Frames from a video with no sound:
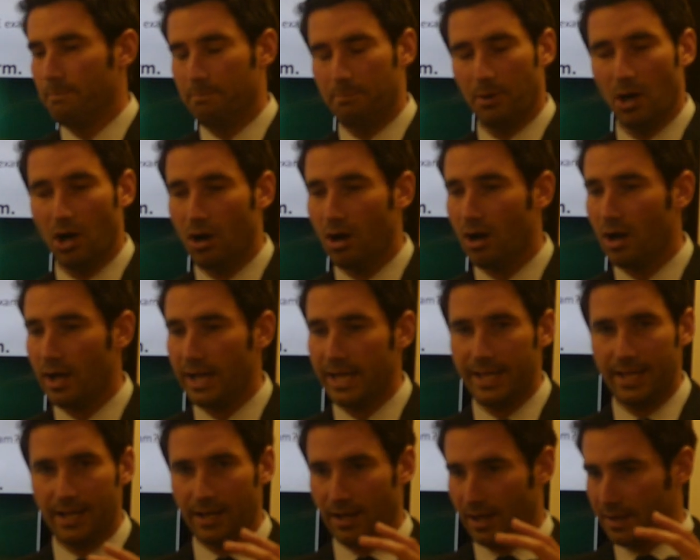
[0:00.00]

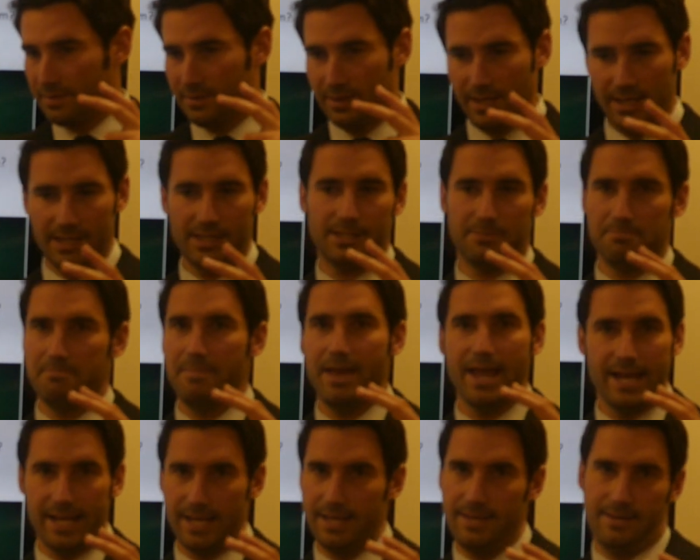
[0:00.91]
buy like this
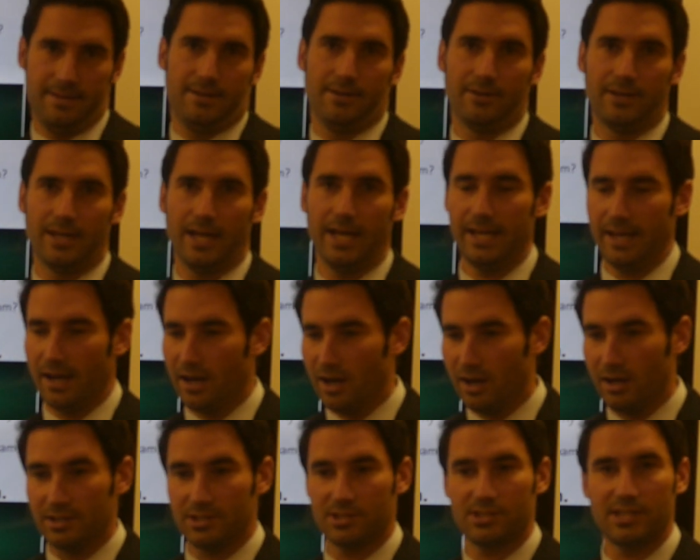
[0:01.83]
many, okay?
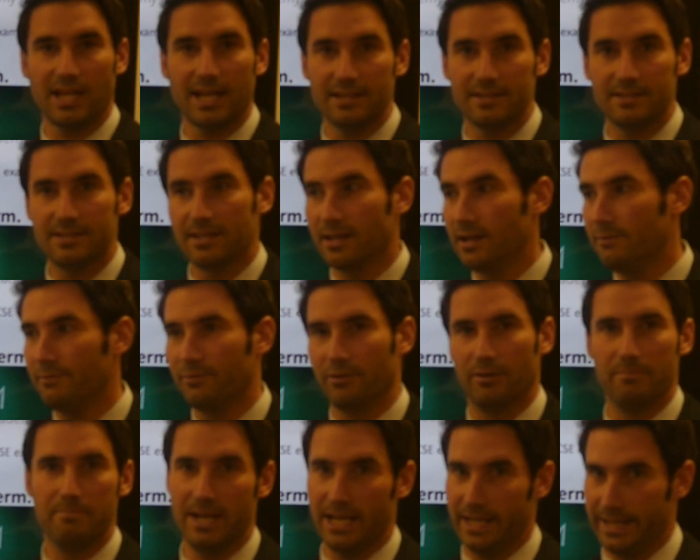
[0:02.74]
Ask Santa
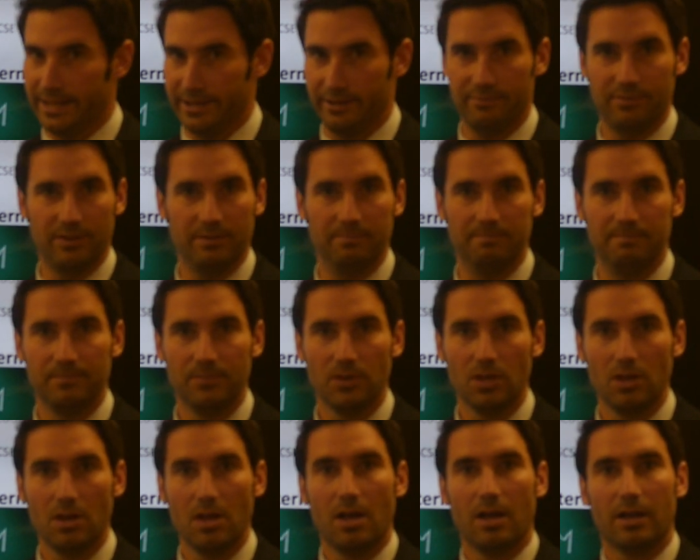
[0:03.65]
for a million of them,
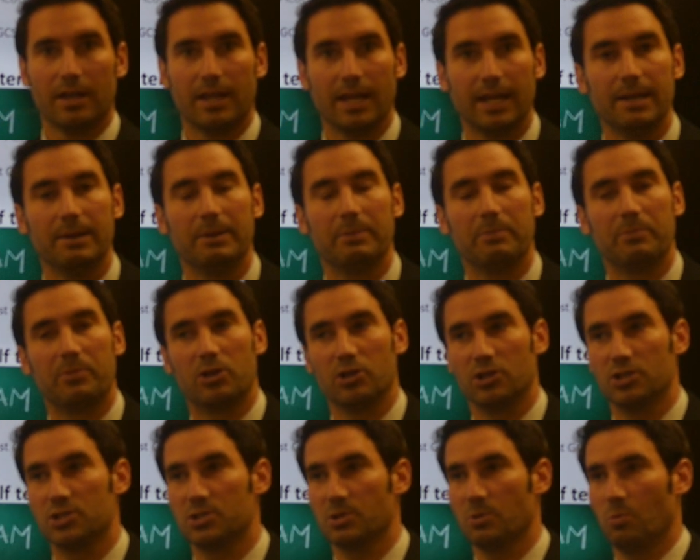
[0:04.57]
okay?
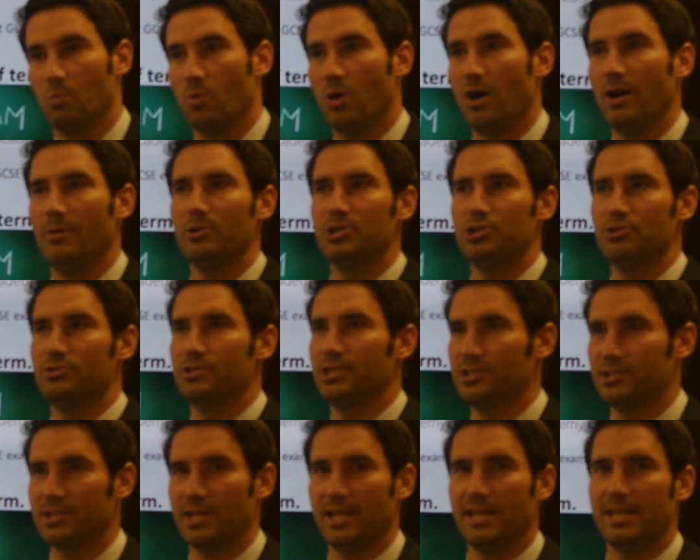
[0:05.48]
Because why would you
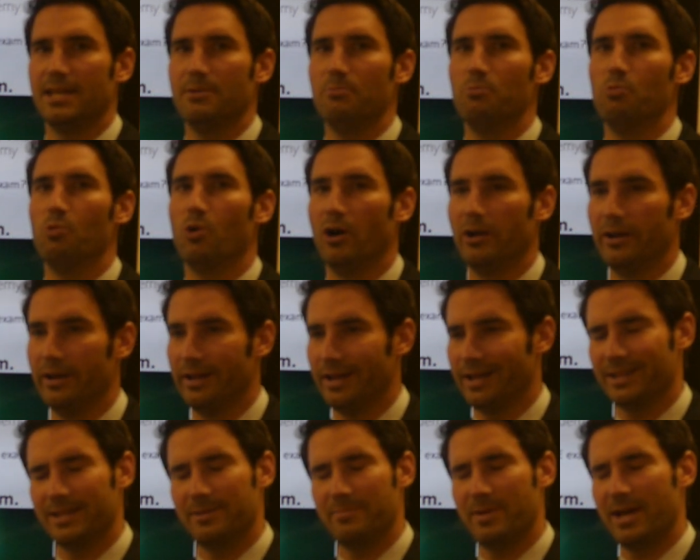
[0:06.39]
just take in one?
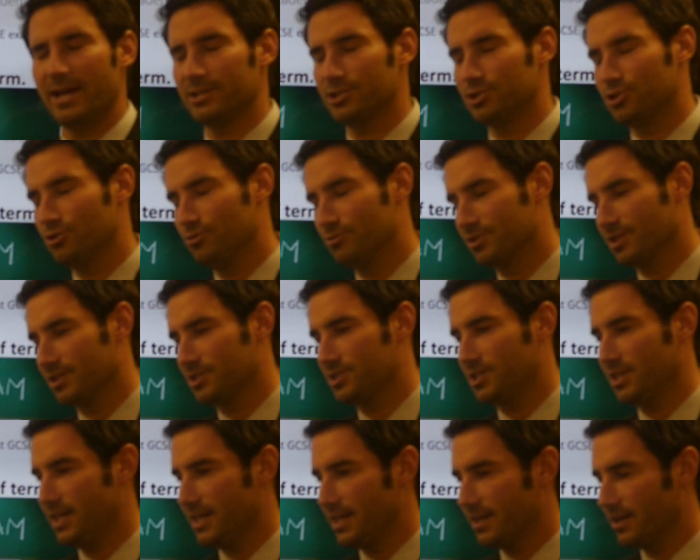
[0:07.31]
The amount of students I
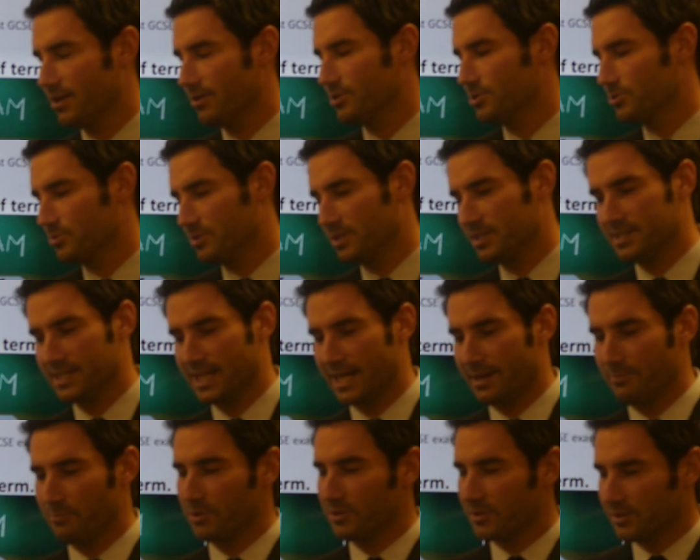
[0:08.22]
see in going to an
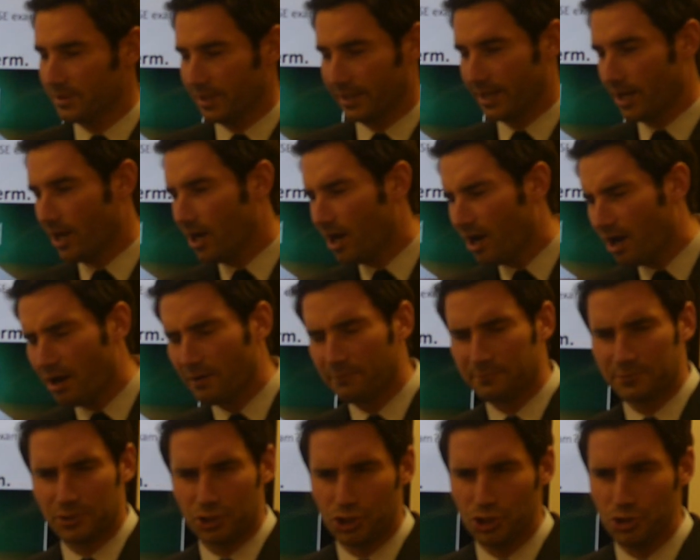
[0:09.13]
exam with like a
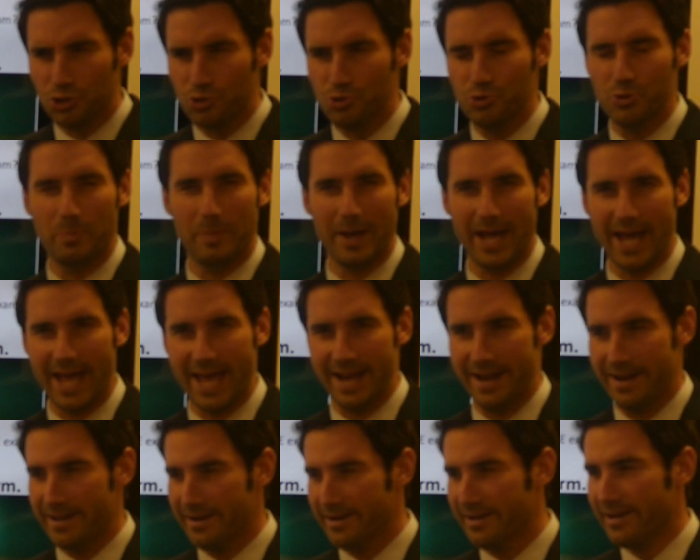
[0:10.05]
half chewed
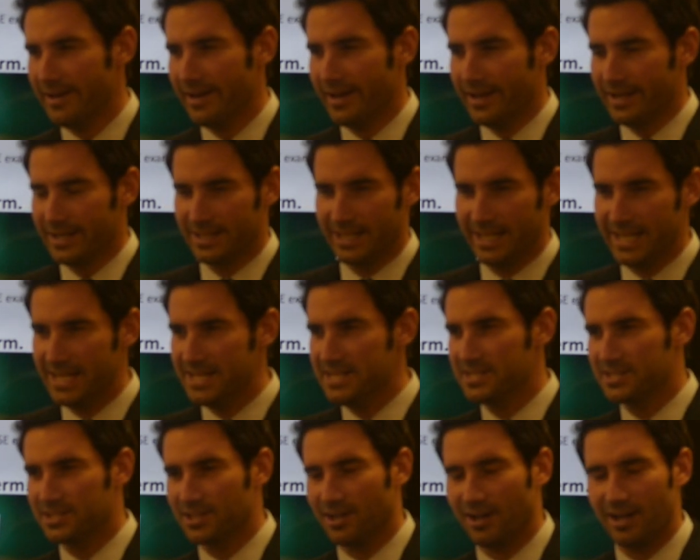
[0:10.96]
pen and the
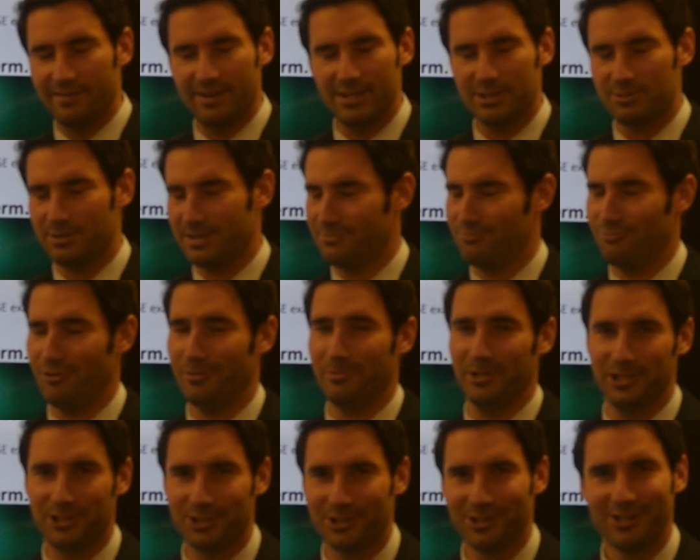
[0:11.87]
inside, it's
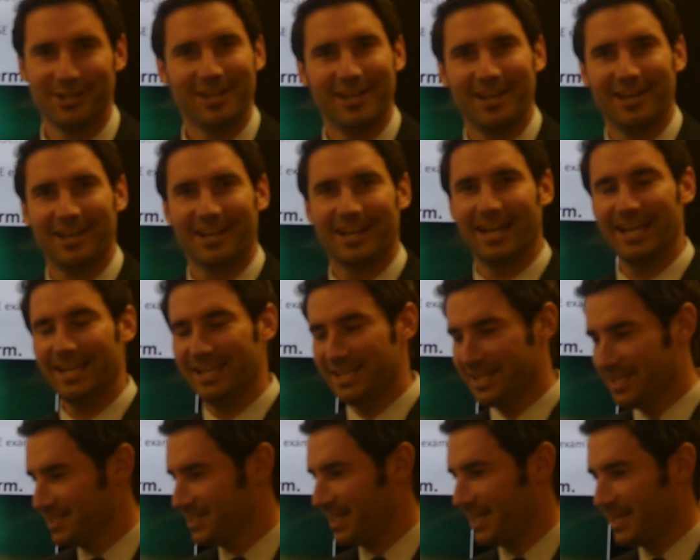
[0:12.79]
rubbish,
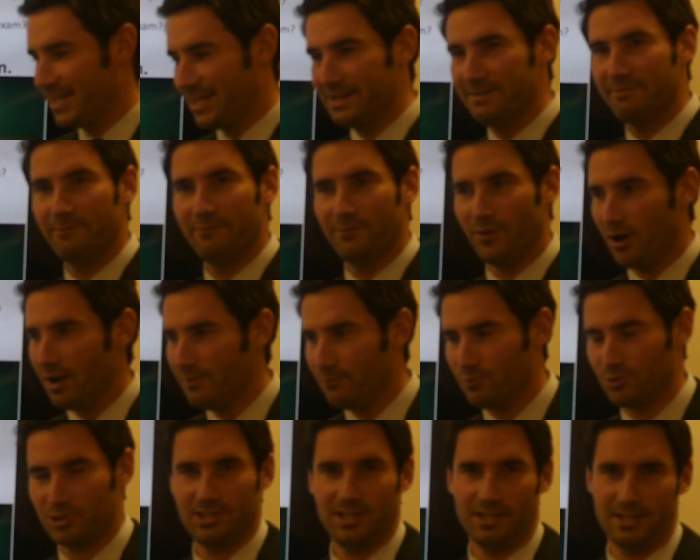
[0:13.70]
okay? Take in 5
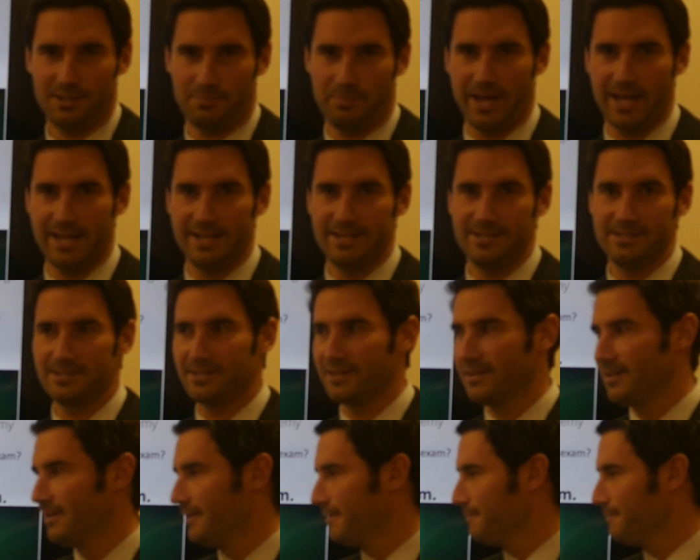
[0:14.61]
or 6 pens,